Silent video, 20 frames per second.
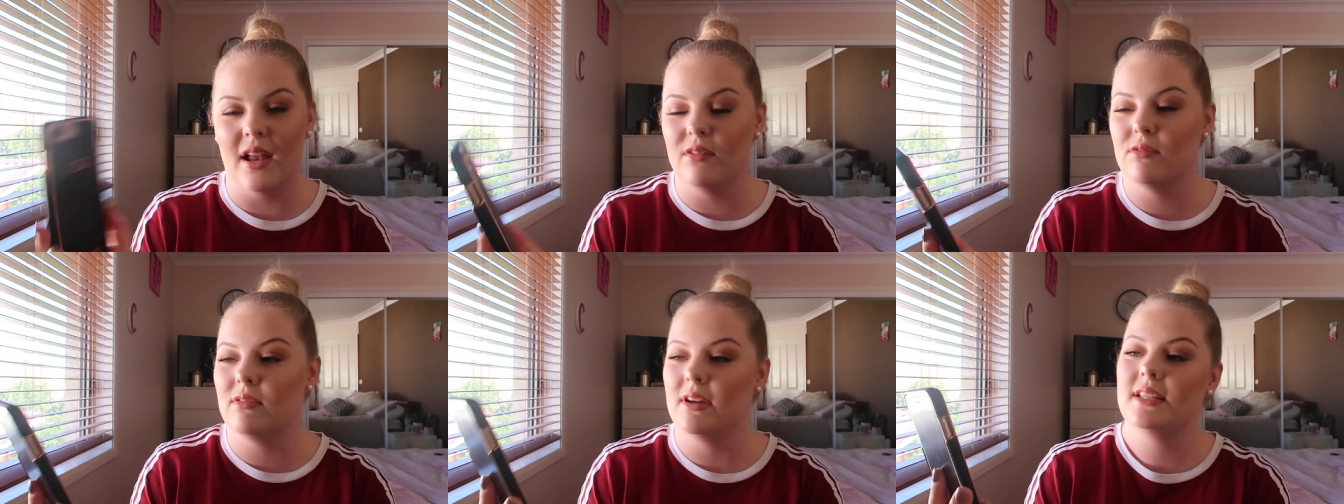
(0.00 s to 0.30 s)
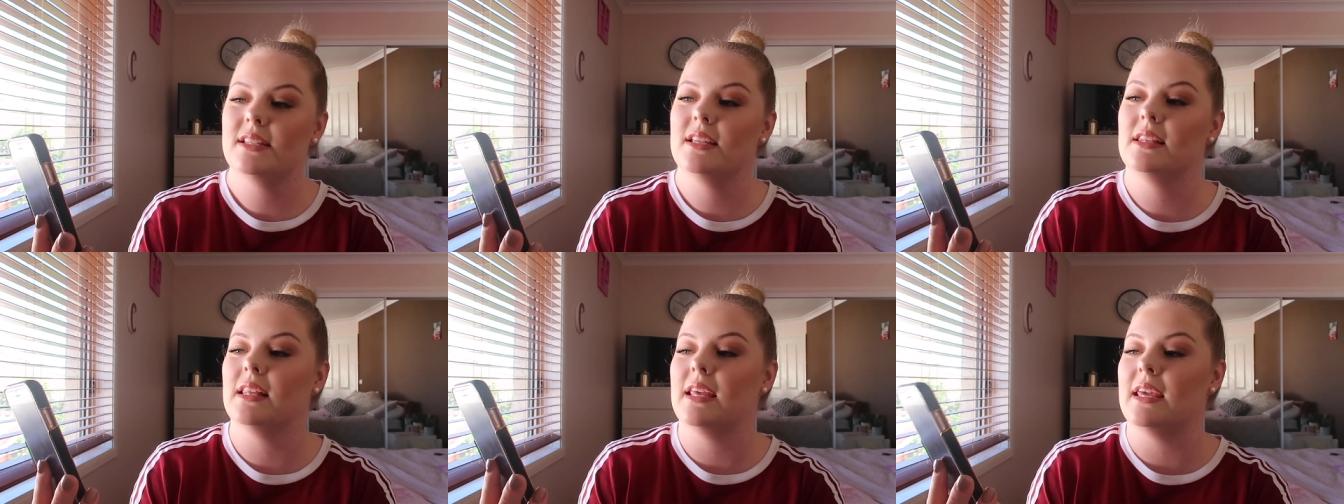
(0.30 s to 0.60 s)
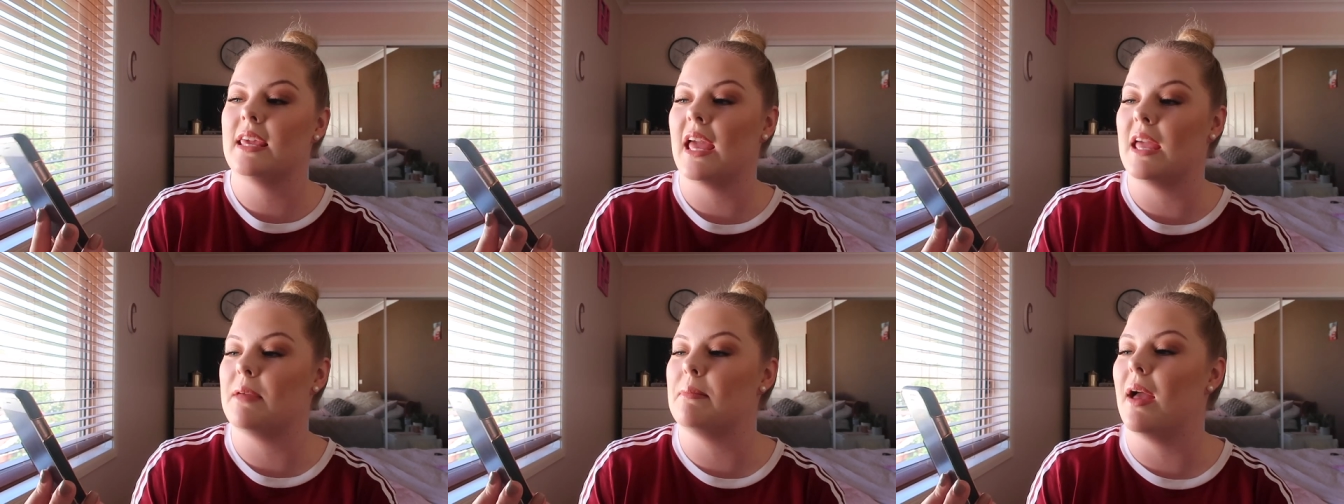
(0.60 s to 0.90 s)
that
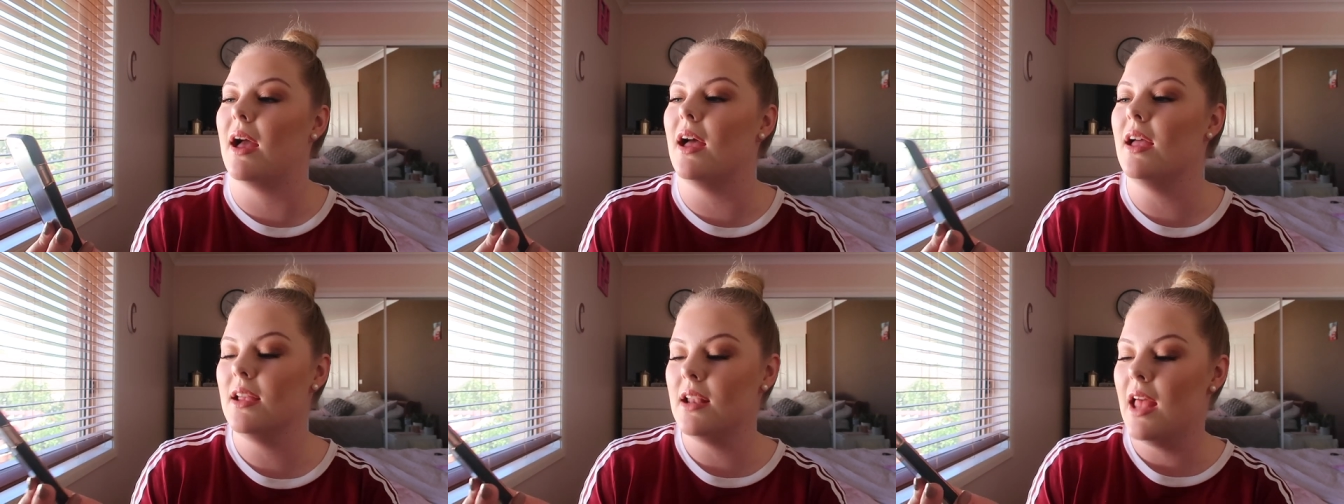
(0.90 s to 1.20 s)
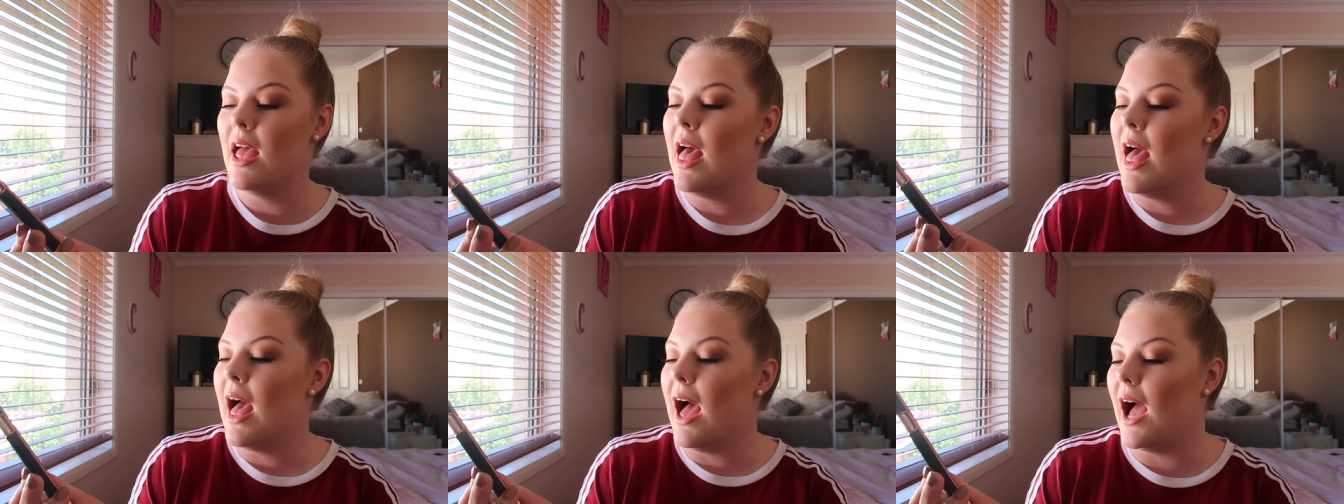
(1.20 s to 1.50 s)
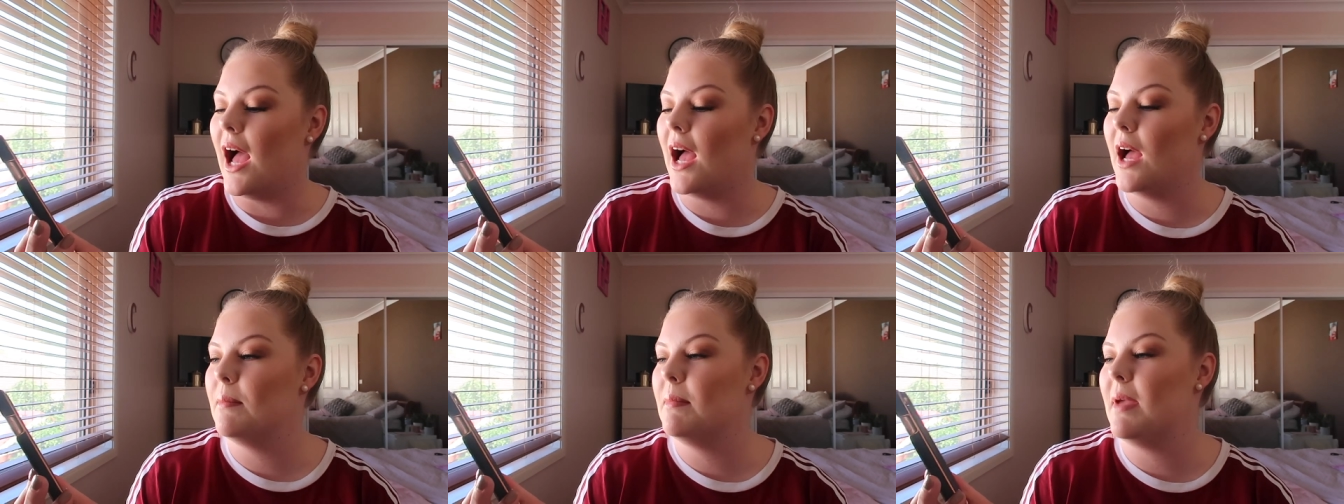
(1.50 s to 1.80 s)
recently came out
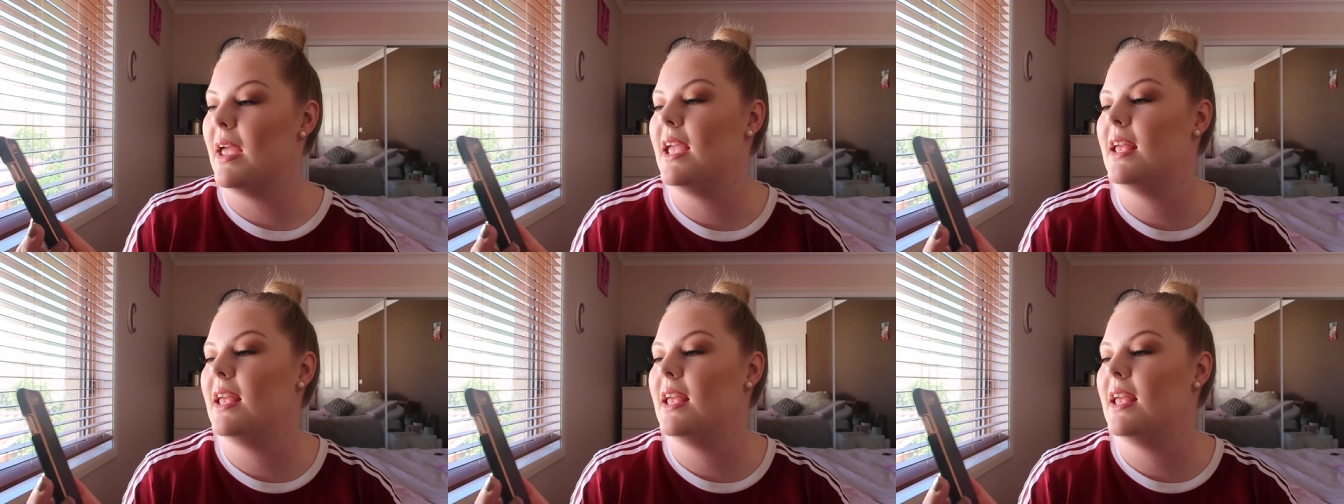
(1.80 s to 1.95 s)
um,